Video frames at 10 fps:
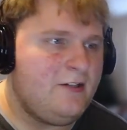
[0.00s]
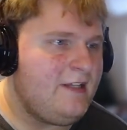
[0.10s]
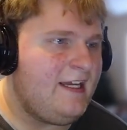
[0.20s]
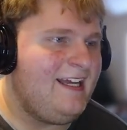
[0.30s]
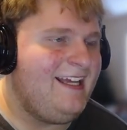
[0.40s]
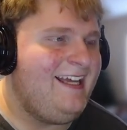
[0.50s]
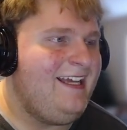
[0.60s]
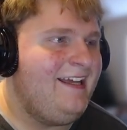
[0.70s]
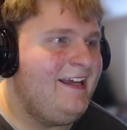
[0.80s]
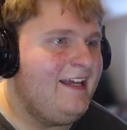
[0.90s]
Who
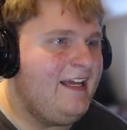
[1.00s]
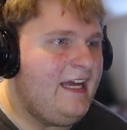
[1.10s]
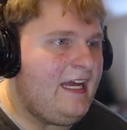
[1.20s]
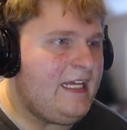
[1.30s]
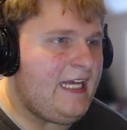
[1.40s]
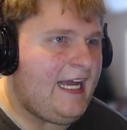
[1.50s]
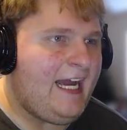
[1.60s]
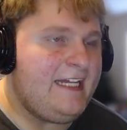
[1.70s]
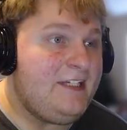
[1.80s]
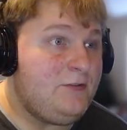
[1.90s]
the...
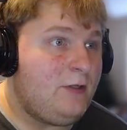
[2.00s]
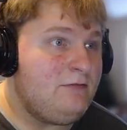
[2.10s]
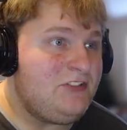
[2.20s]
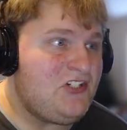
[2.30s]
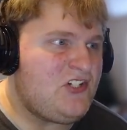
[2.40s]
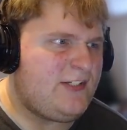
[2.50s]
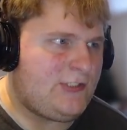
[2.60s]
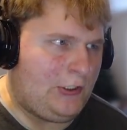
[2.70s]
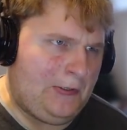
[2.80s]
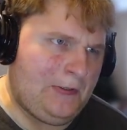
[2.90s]
You don't just
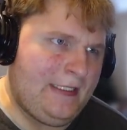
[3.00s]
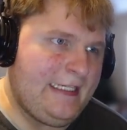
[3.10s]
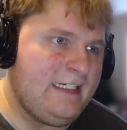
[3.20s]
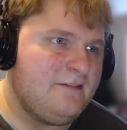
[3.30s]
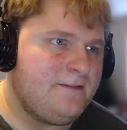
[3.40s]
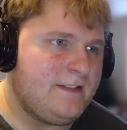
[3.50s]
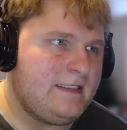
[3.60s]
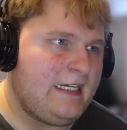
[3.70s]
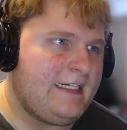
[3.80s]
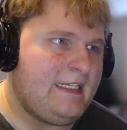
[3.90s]
turn in for the
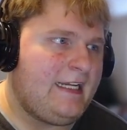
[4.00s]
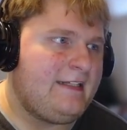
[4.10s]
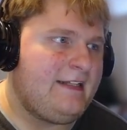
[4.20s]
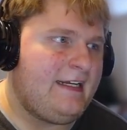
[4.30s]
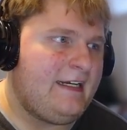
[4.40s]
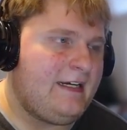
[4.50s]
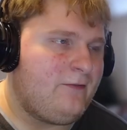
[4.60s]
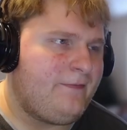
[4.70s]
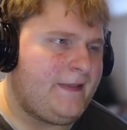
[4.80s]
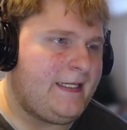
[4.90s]
night like that, I
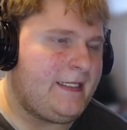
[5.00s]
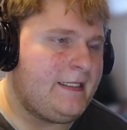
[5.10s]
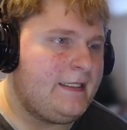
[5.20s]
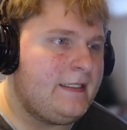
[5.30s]
don't think.